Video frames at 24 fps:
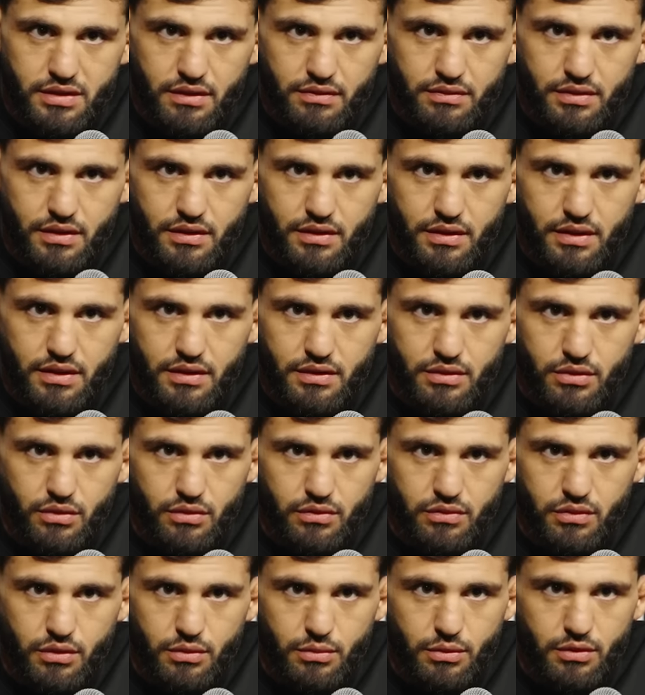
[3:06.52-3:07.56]
after that, or
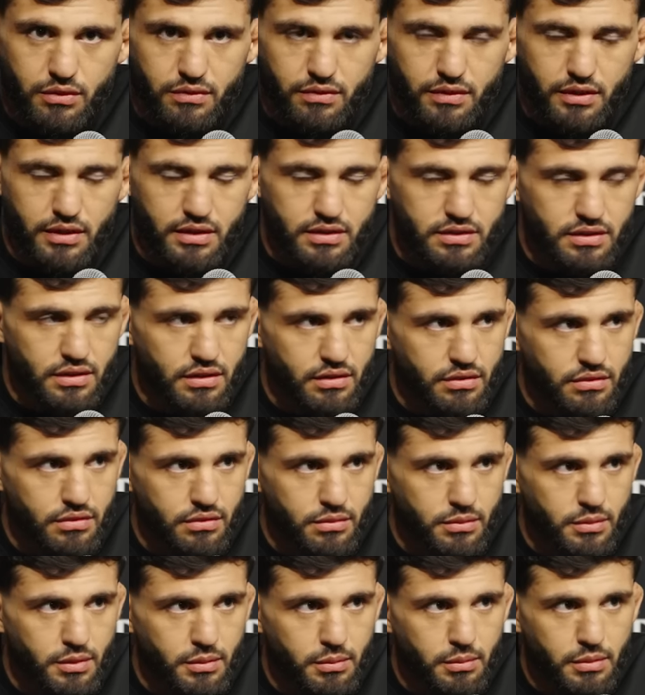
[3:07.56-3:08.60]
four more fights. I don't
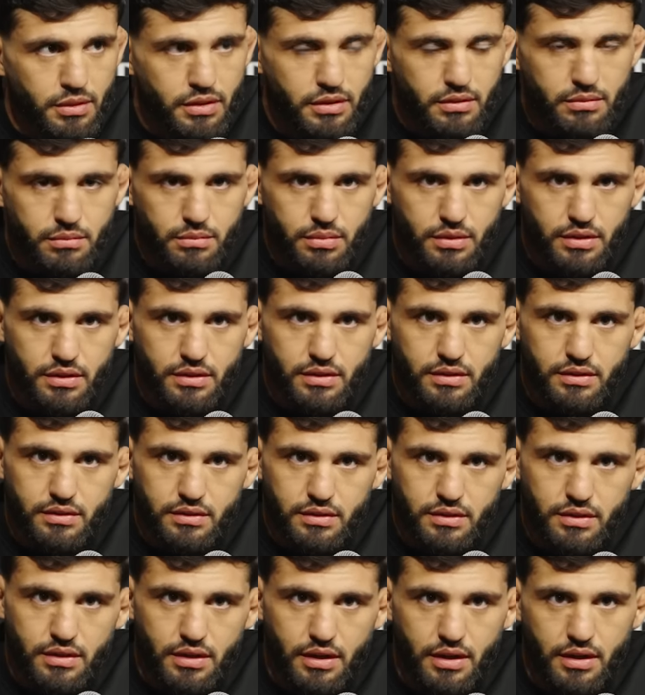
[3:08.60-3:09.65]
remember, but
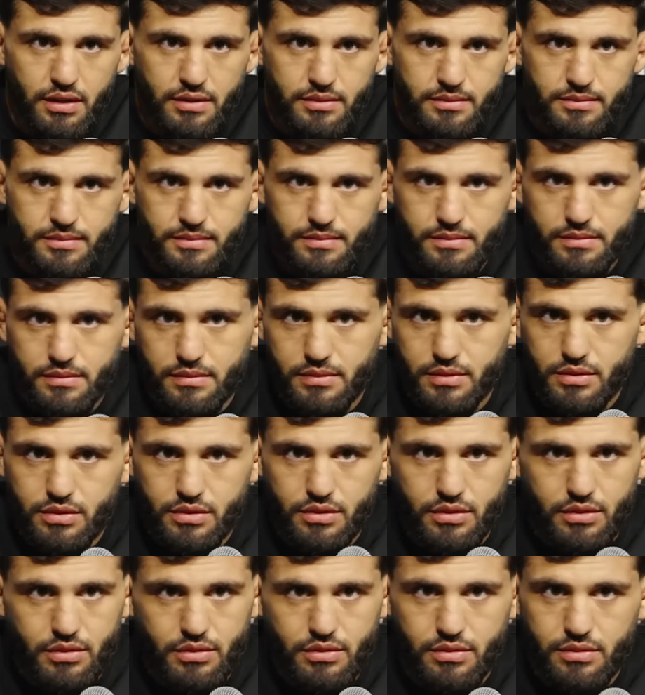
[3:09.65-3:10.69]
yeah.
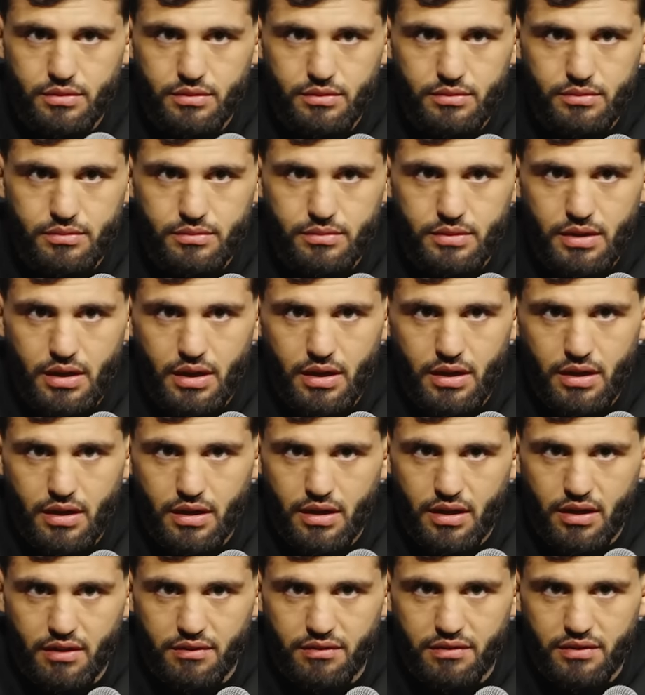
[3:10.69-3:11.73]
So
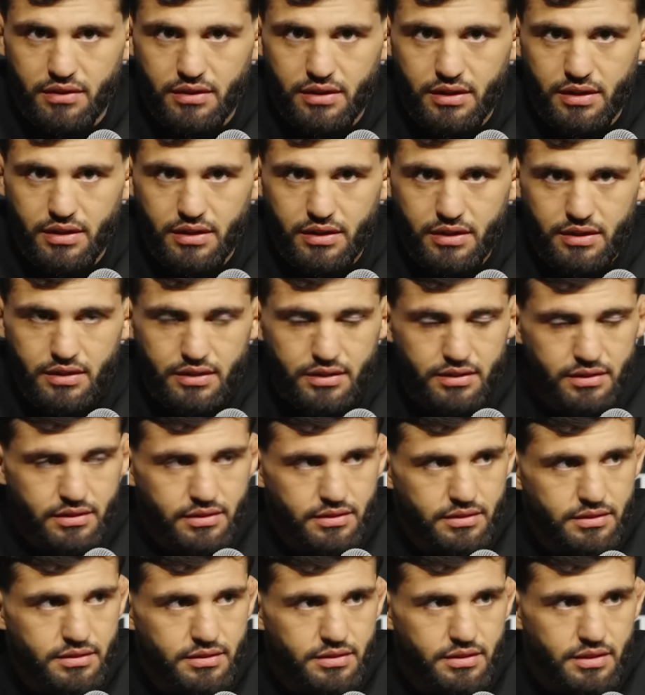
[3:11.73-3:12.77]
I feel like
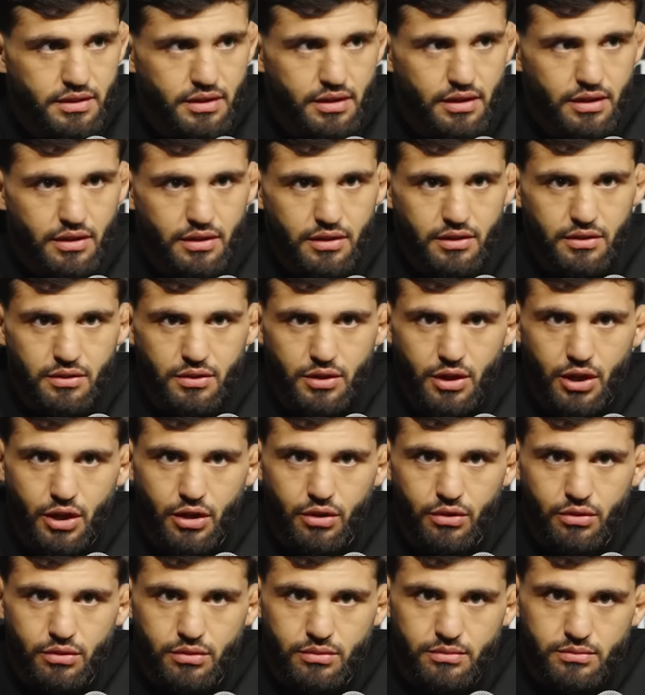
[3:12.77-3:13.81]

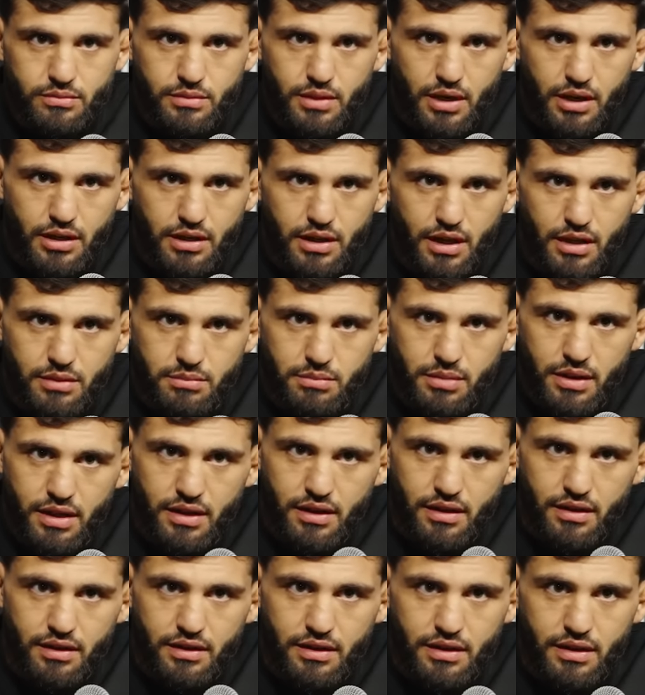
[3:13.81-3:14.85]
now I got
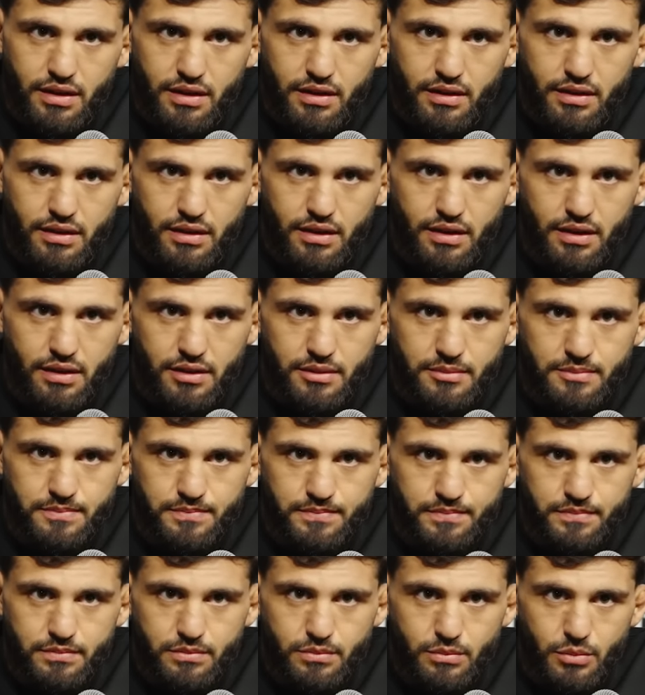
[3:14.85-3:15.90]
better, and uh,
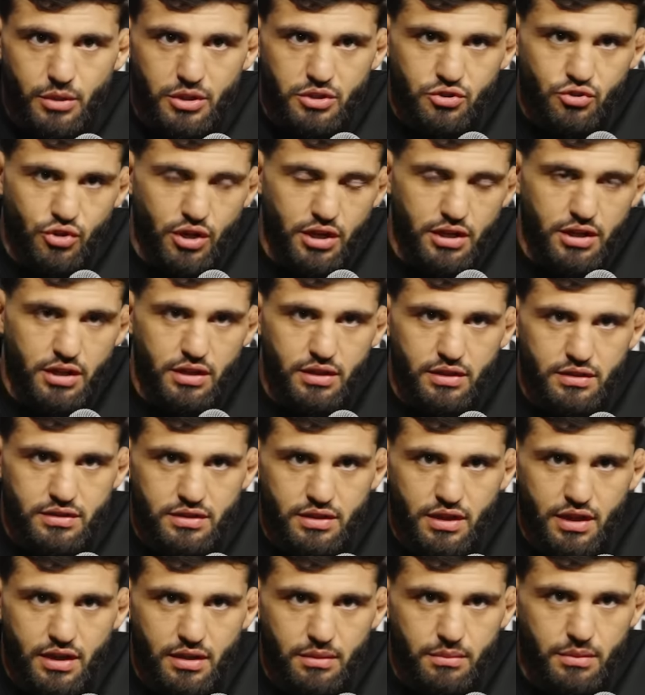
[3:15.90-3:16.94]
my striking
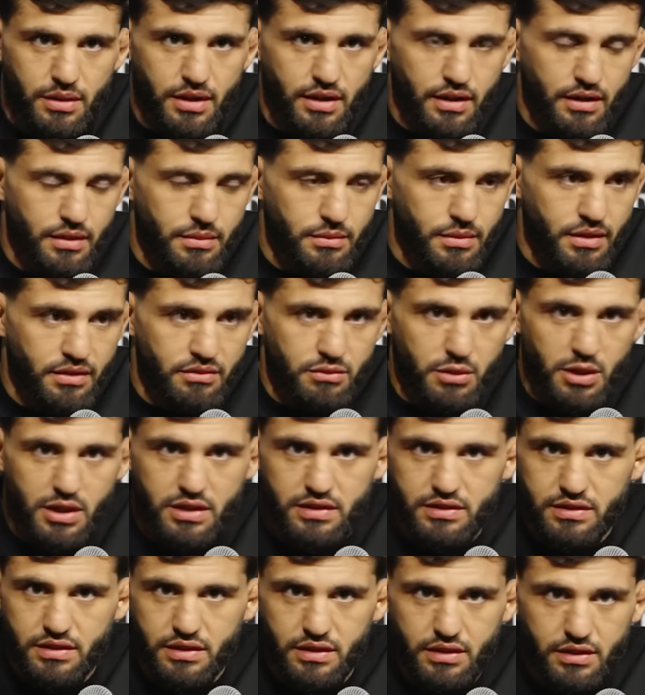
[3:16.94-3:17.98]
is getting better, my
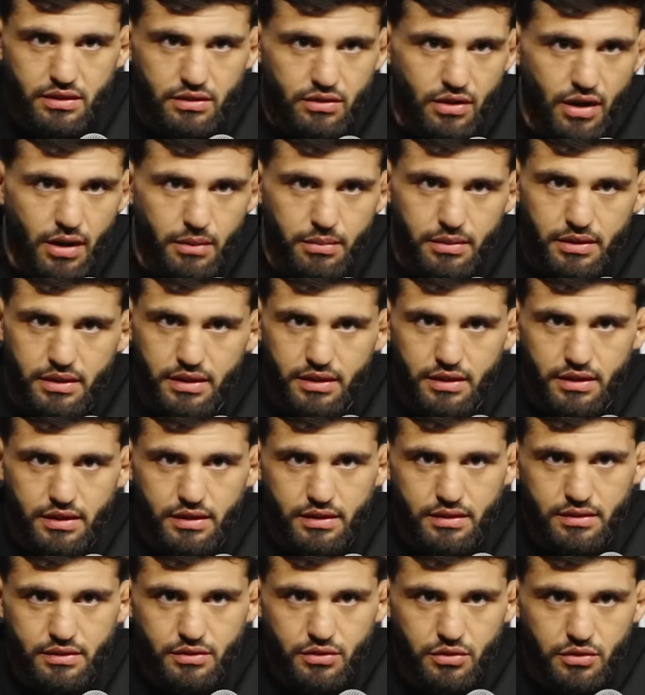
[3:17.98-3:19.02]
wrestling,
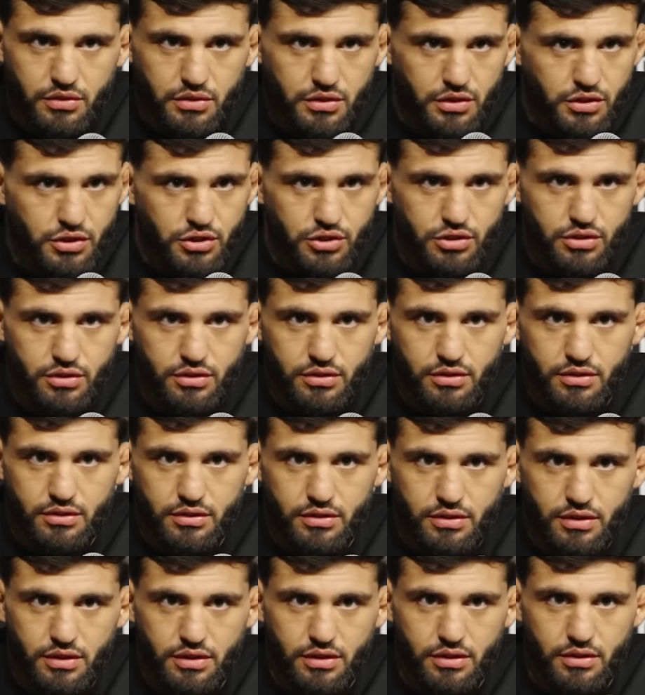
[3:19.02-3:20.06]
grappling,
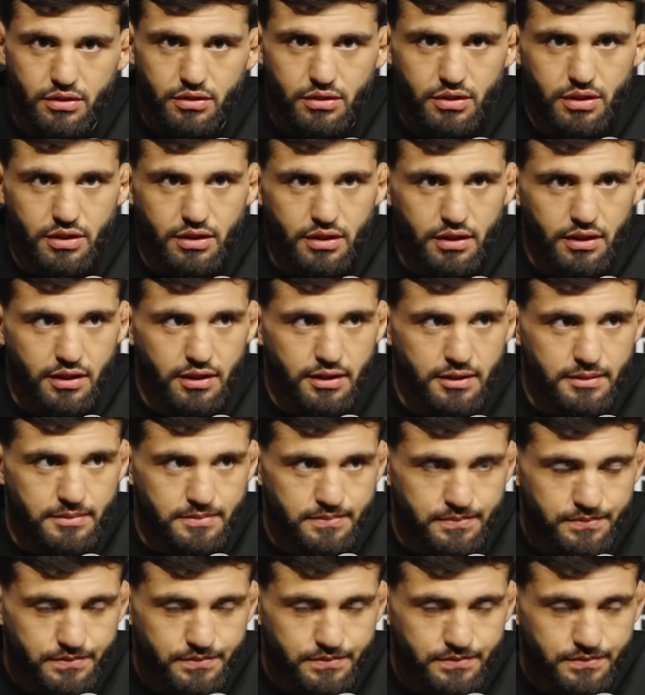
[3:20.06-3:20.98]
conditional, you know, and uh,